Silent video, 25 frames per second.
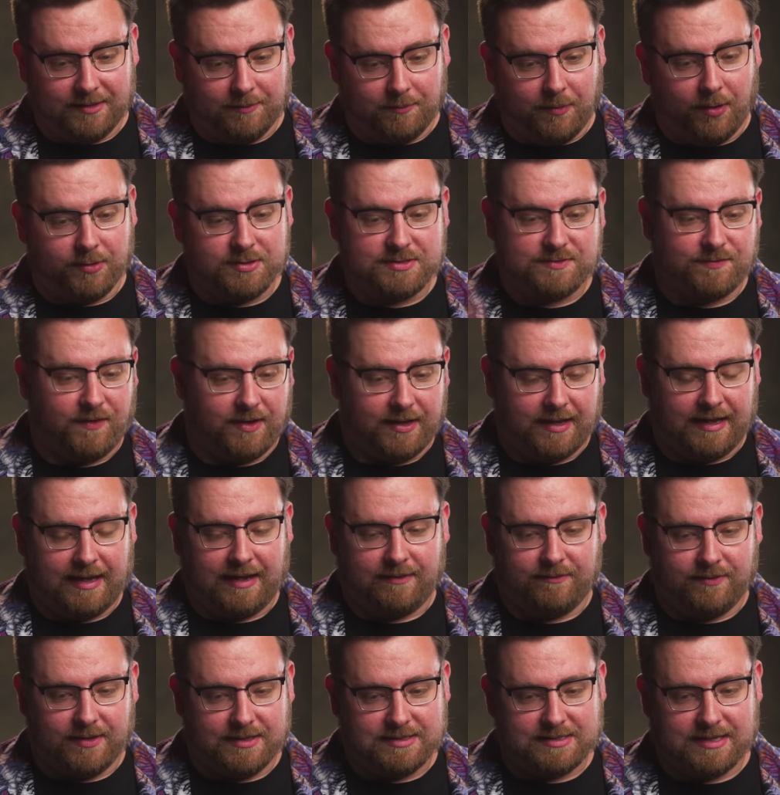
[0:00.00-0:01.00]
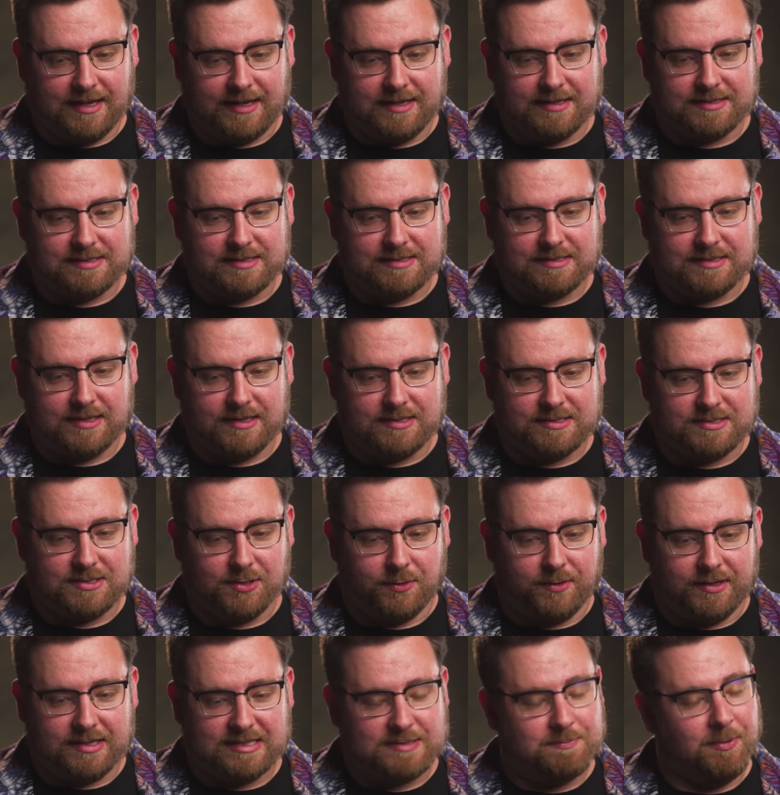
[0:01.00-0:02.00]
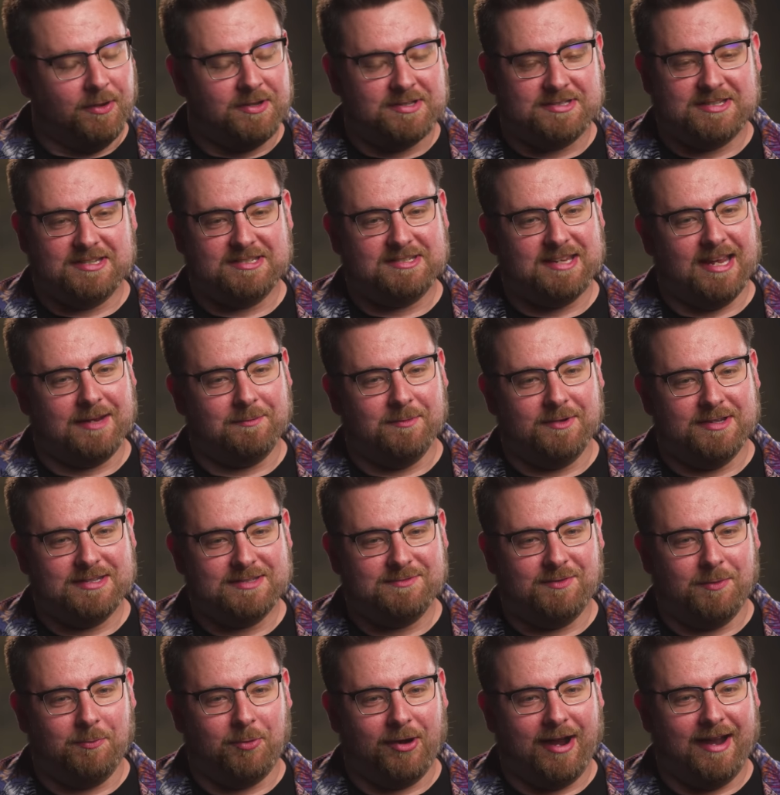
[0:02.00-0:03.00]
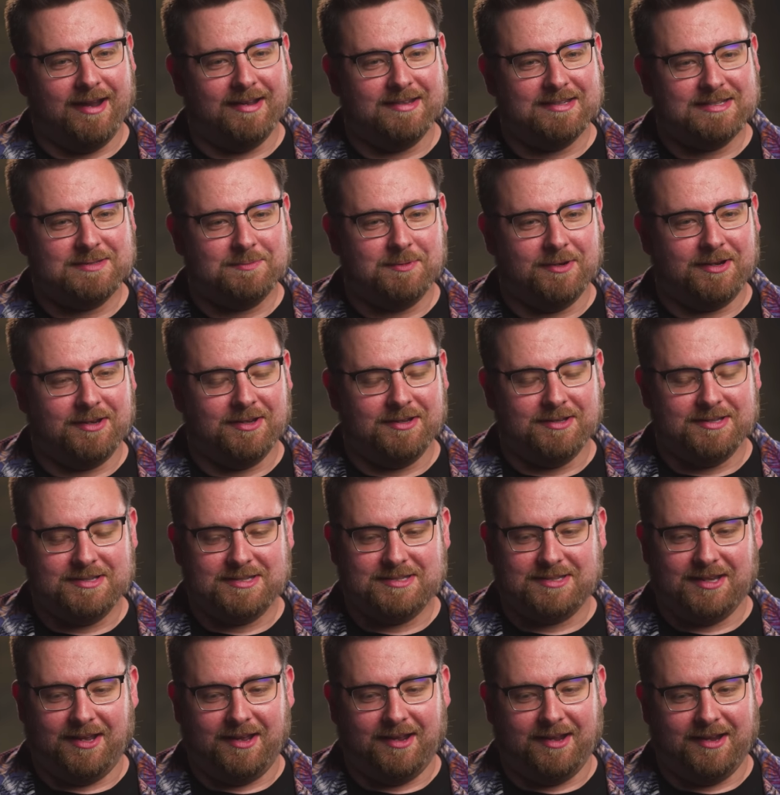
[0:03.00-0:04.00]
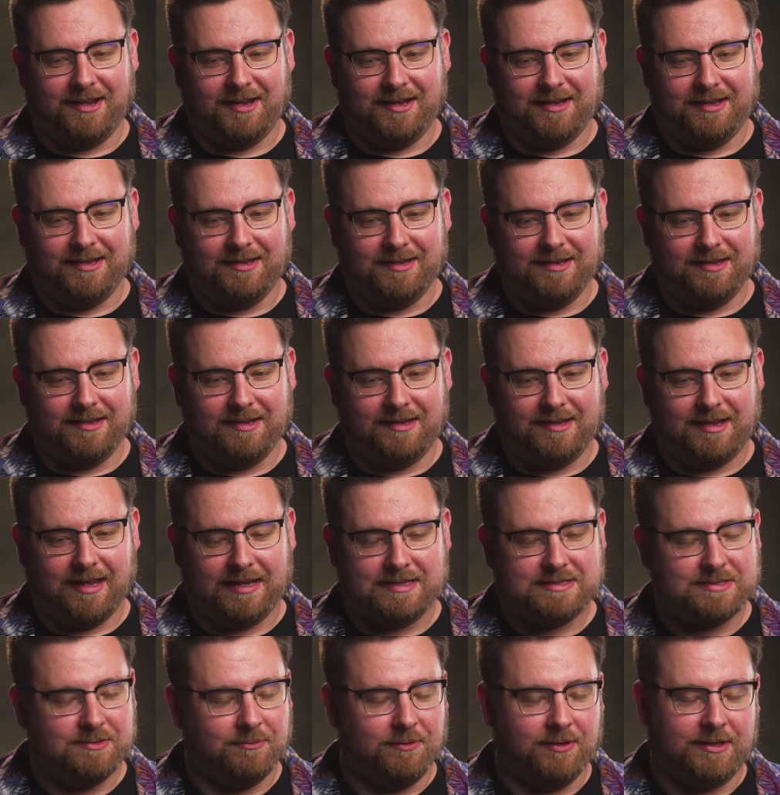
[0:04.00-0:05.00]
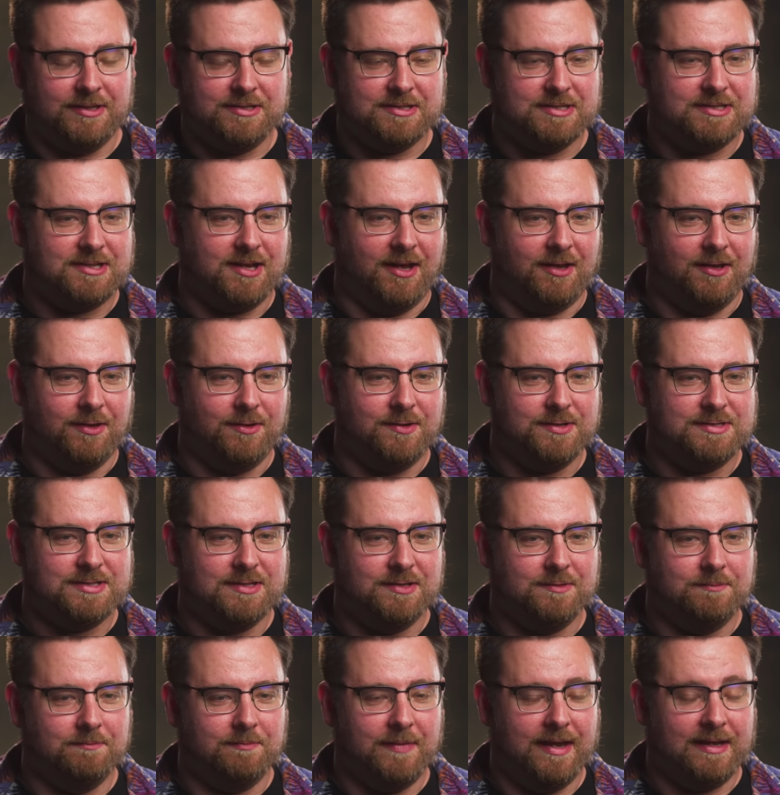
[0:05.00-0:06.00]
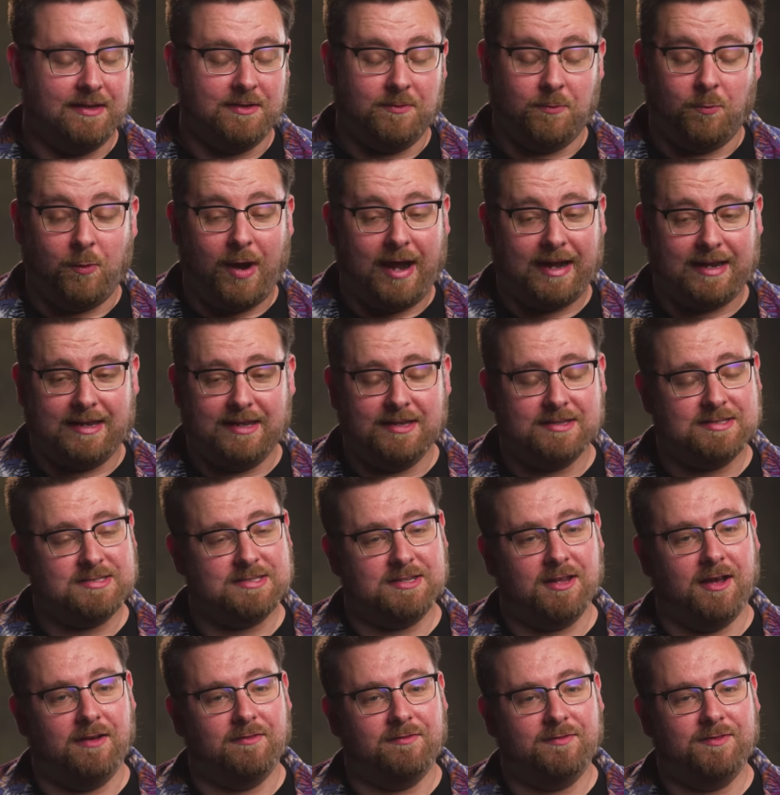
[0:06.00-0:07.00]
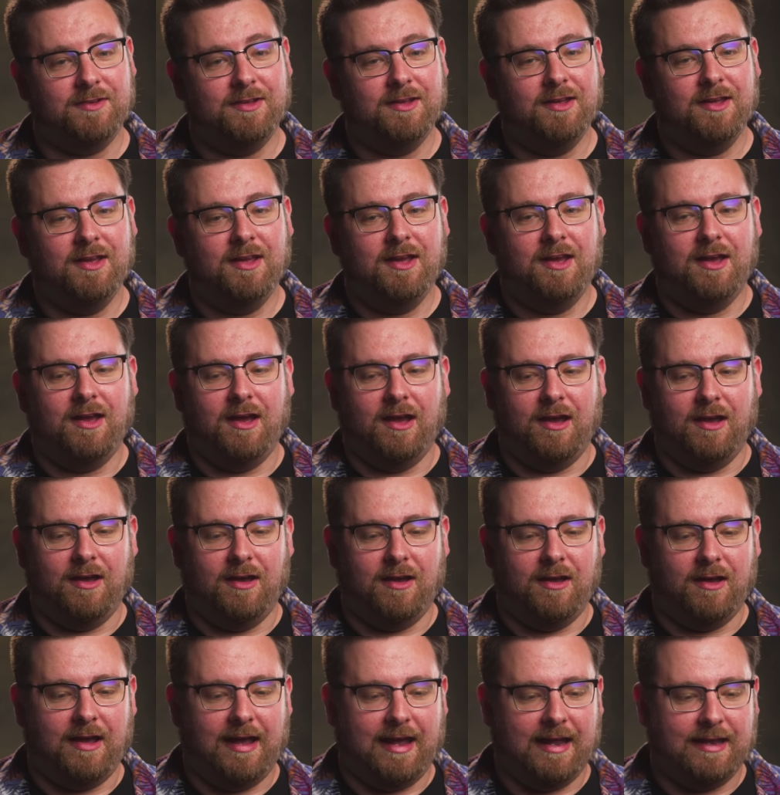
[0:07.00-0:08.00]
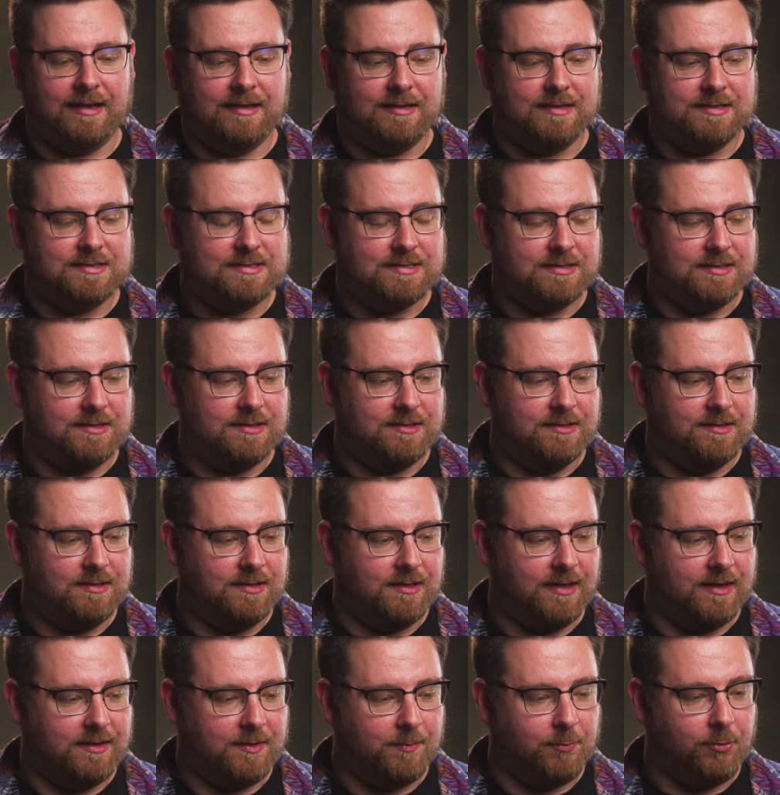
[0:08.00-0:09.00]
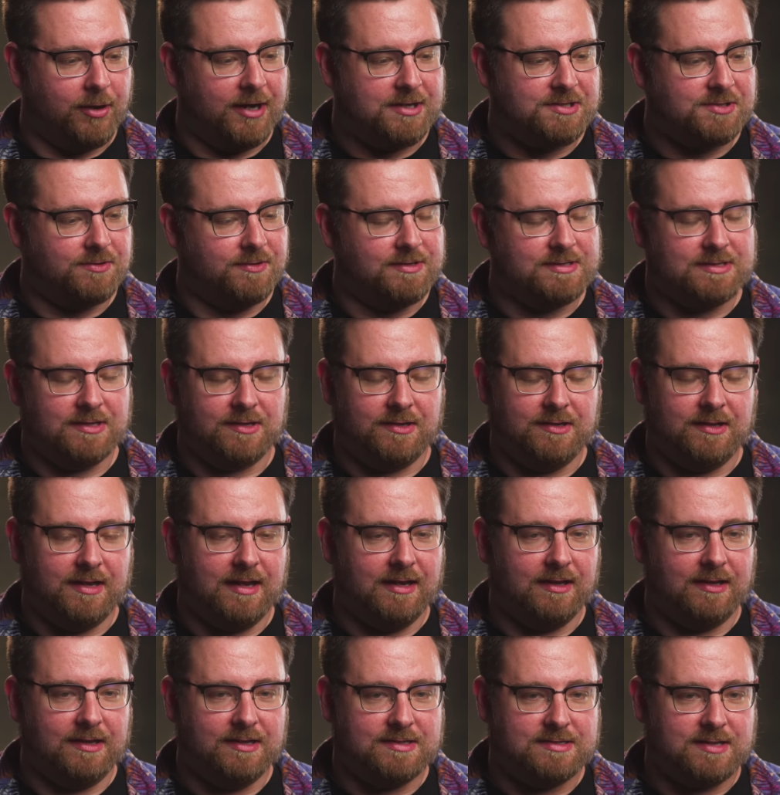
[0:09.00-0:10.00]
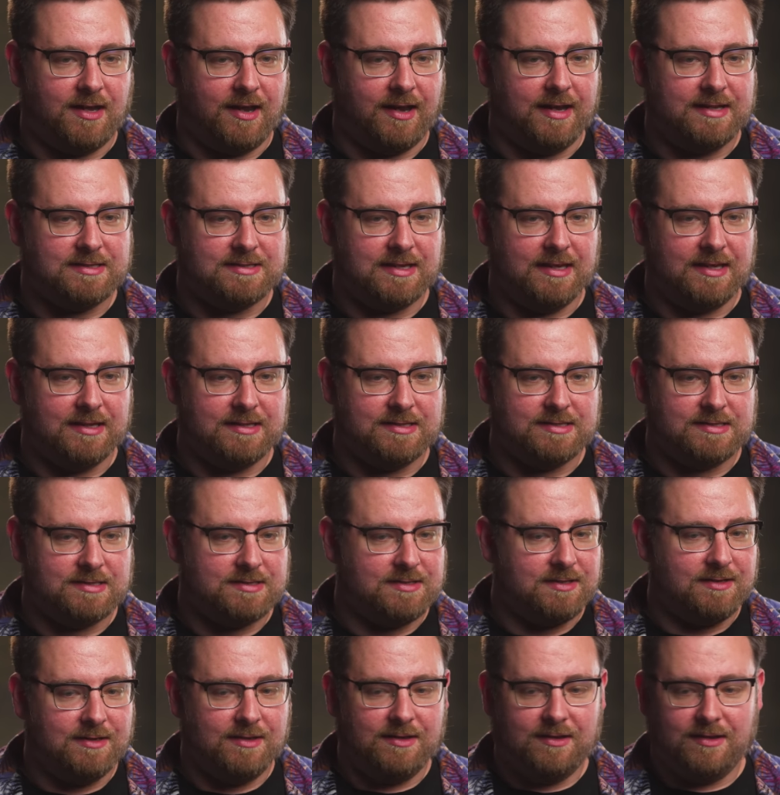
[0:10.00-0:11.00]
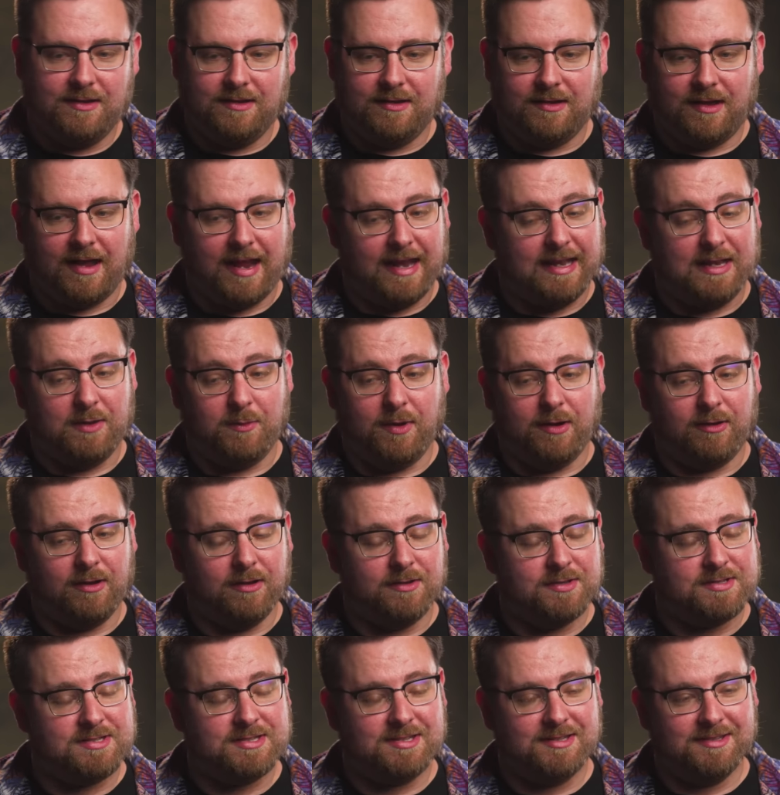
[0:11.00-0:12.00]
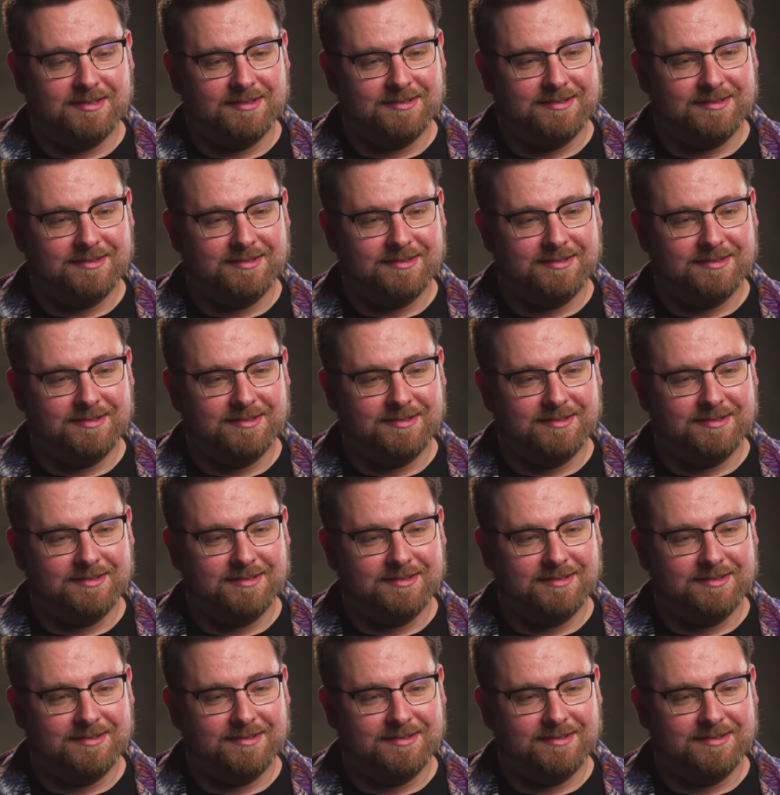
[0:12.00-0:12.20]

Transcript: most fun I have these days is doing sponsor segments for brands, because I get to really just cut loose and make the wackiest stuff. And yeah, the pressure isn't nearly as high as it is anywhere else.